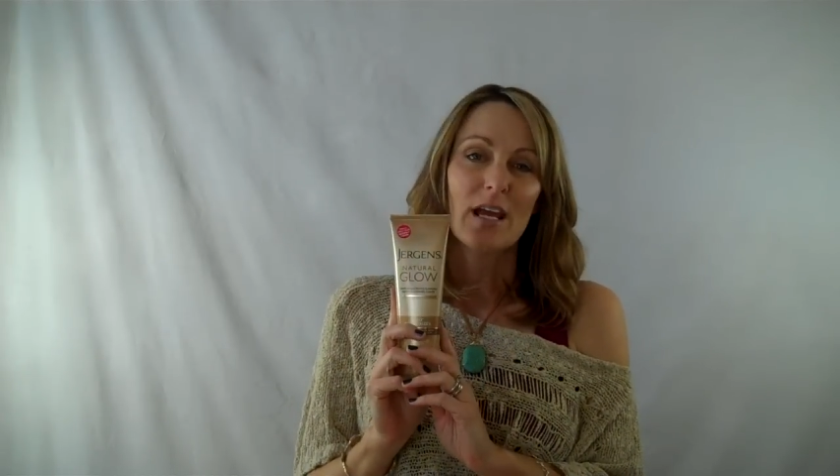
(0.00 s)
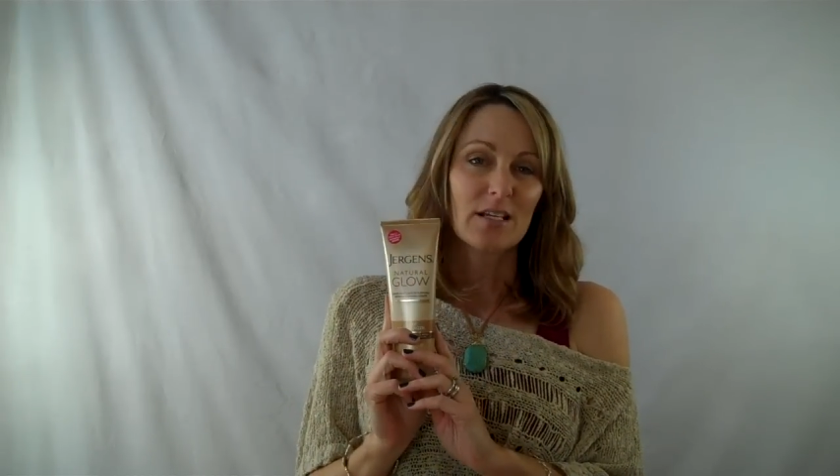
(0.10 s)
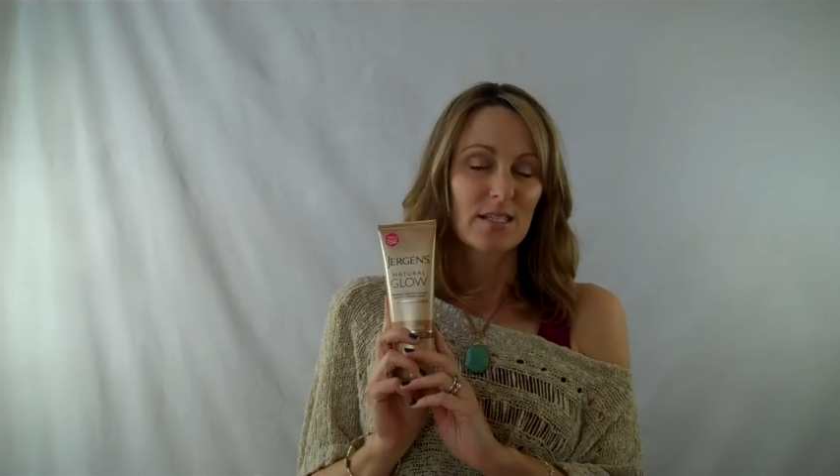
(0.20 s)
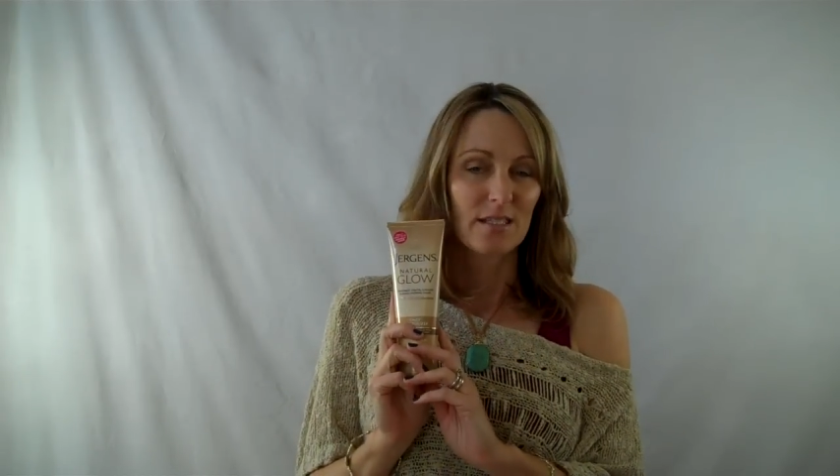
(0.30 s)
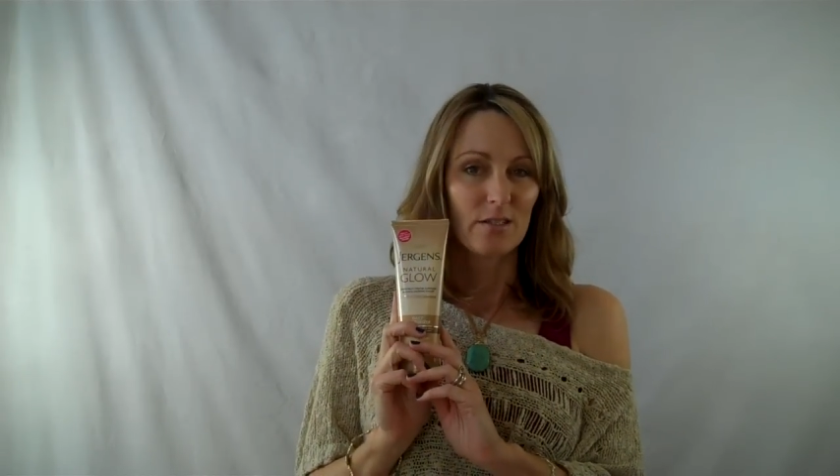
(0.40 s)

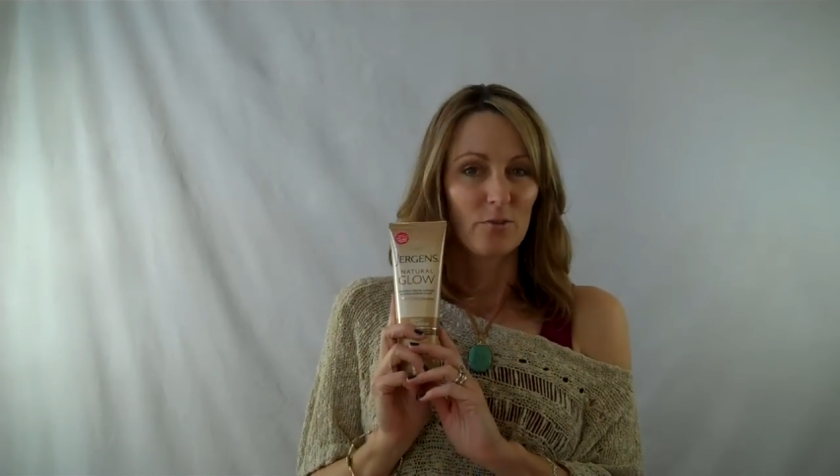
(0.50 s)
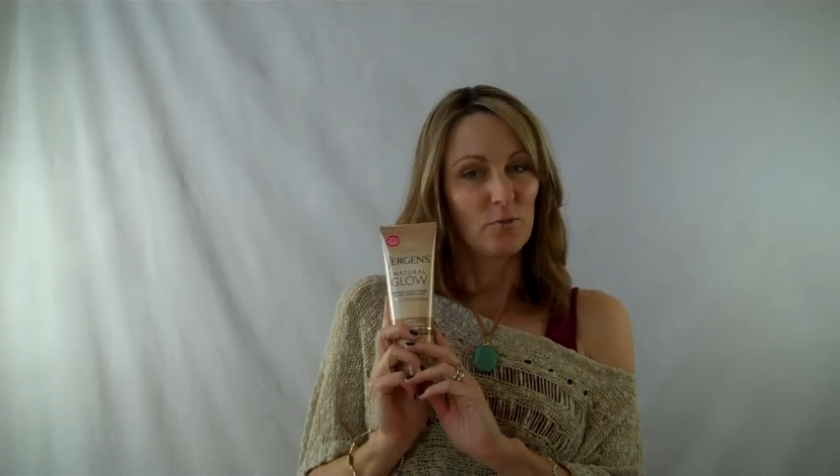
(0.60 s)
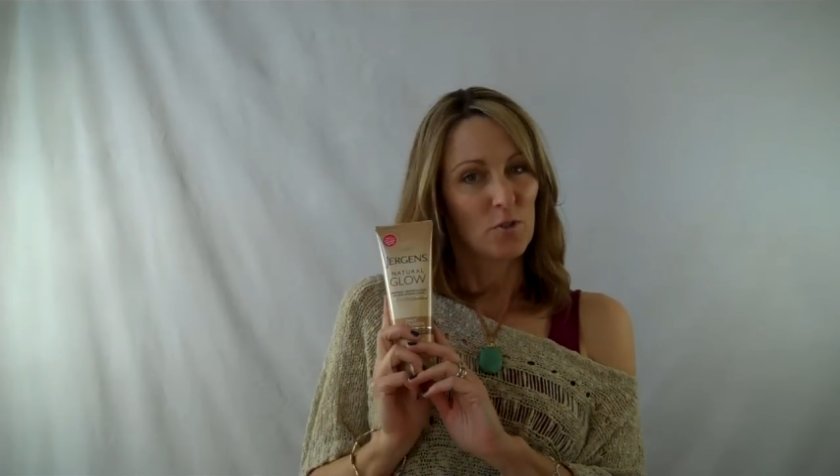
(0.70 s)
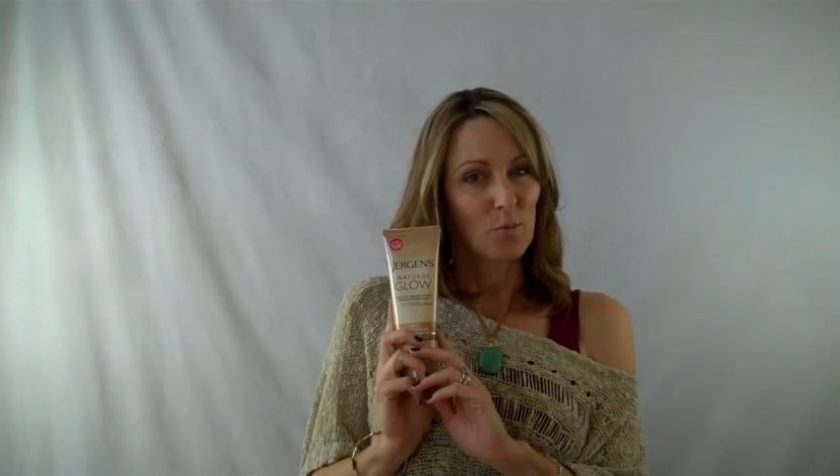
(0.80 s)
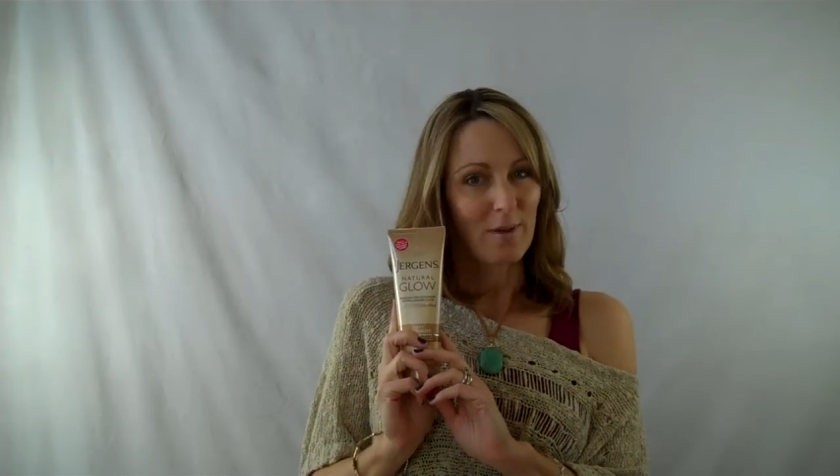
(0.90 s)
next
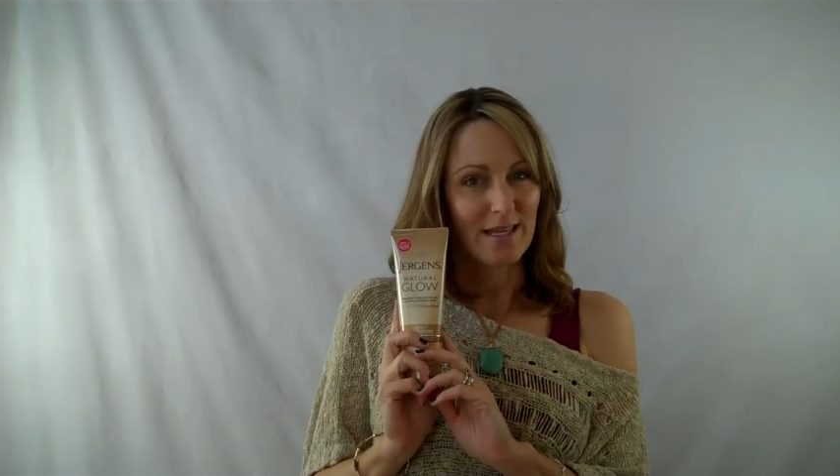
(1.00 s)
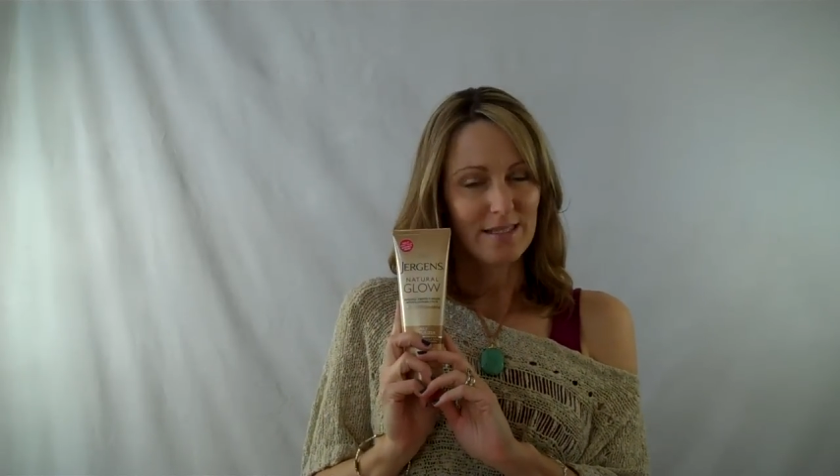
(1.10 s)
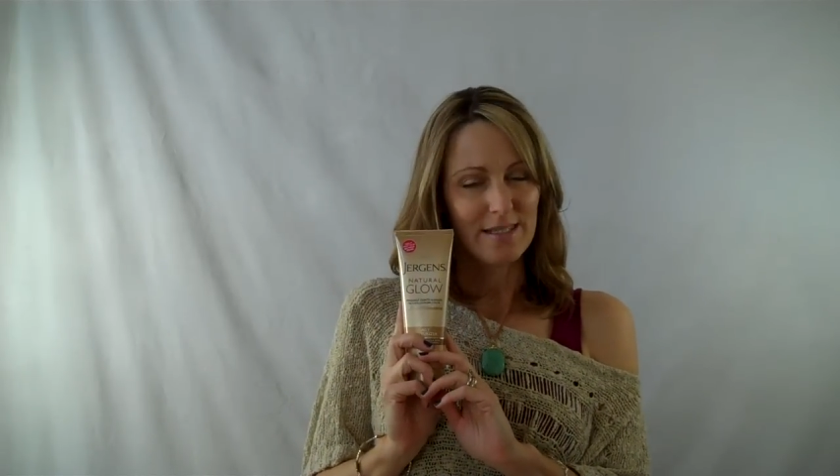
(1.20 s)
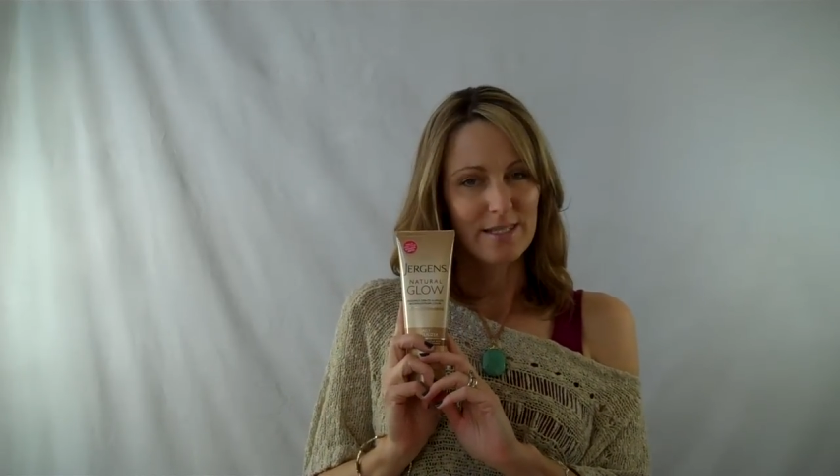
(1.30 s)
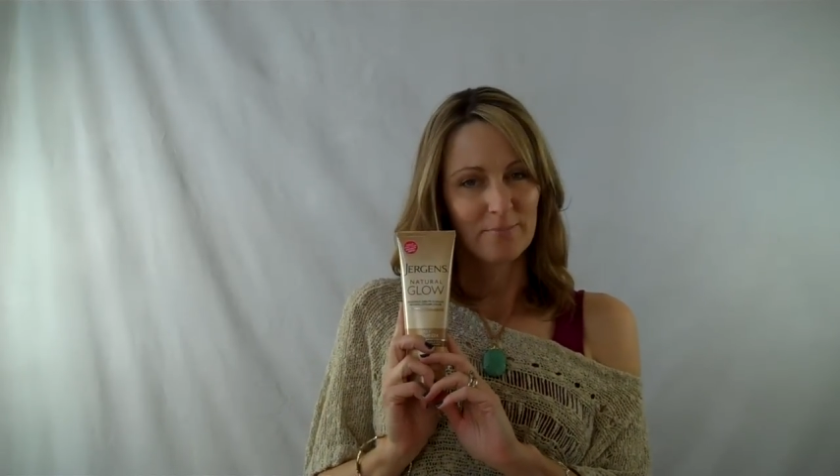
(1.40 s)
few
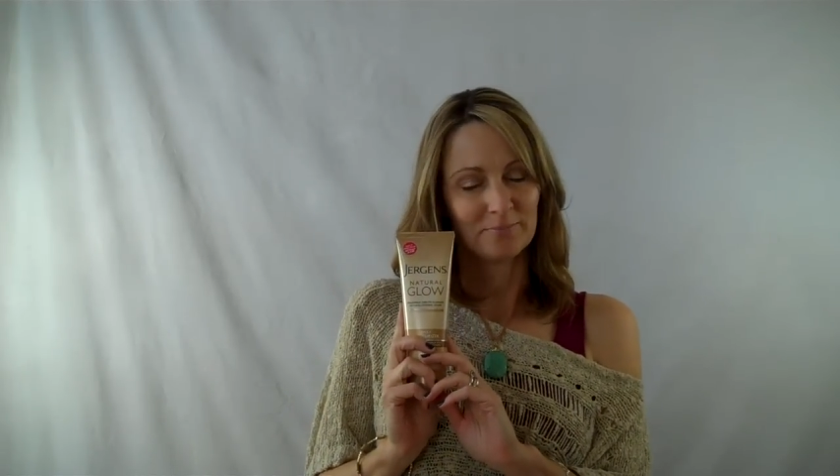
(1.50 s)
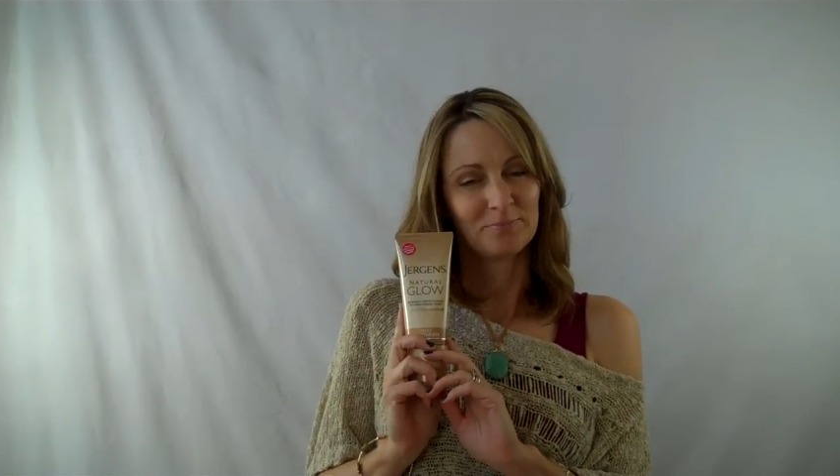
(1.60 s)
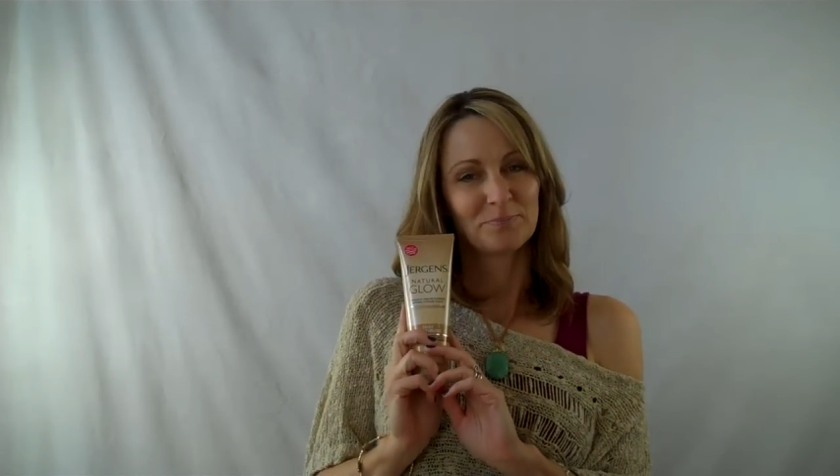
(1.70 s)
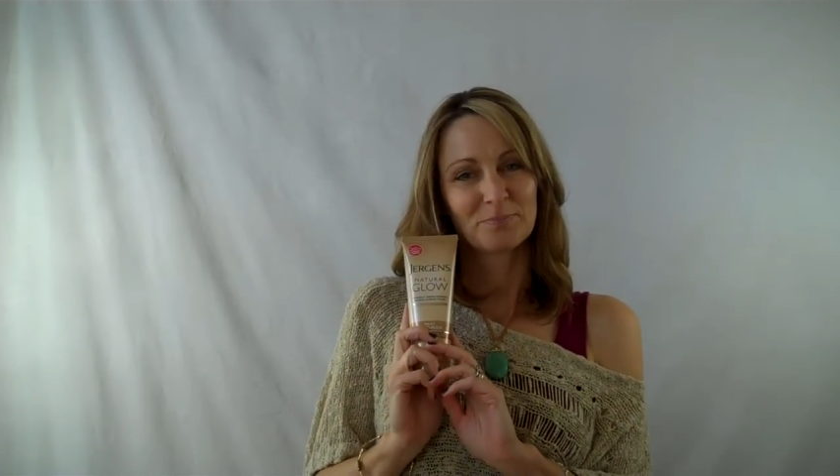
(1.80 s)
months